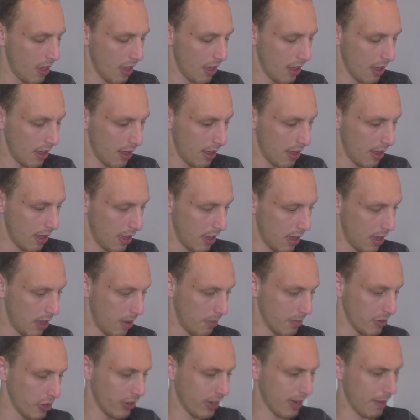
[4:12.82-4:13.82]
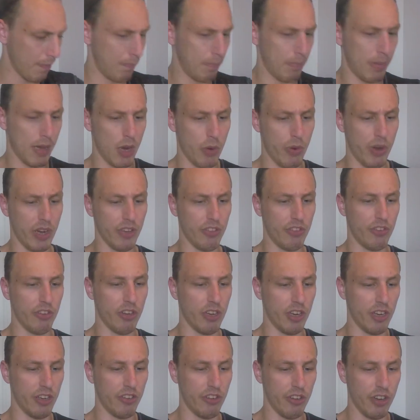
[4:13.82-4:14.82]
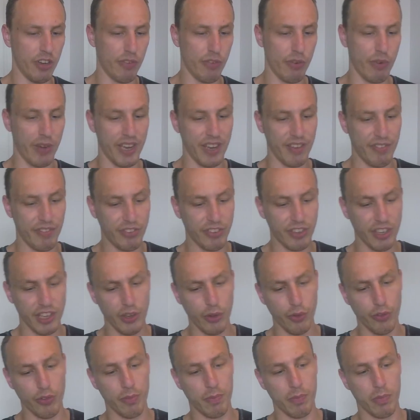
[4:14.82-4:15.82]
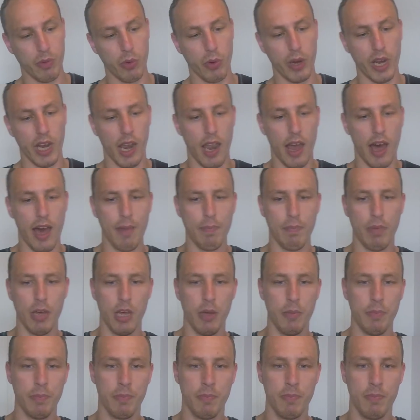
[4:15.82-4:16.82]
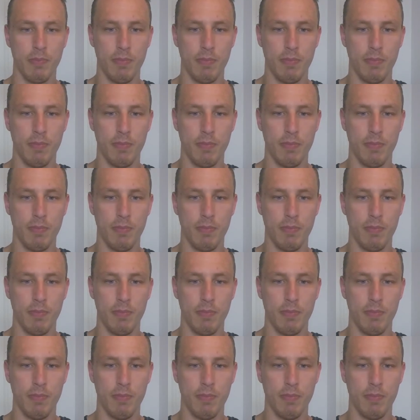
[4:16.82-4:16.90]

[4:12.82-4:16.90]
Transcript: Um, you can power the charger for in the field with a LiPo.